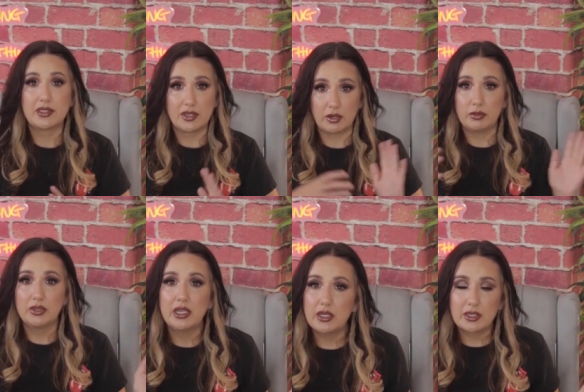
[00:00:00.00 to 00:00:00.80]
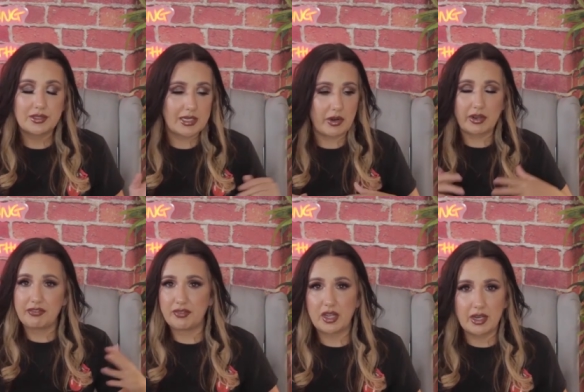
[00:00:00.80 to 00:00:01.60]
So, sorry
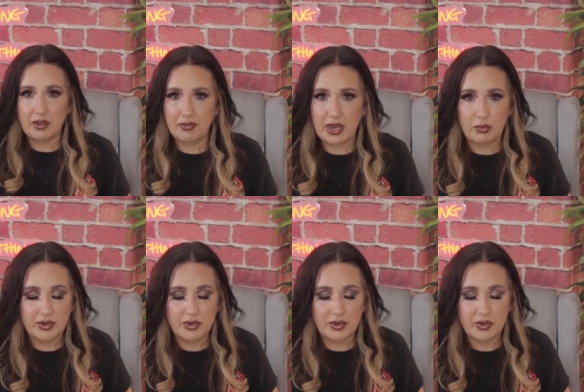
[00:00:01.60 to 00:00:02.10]
if, if I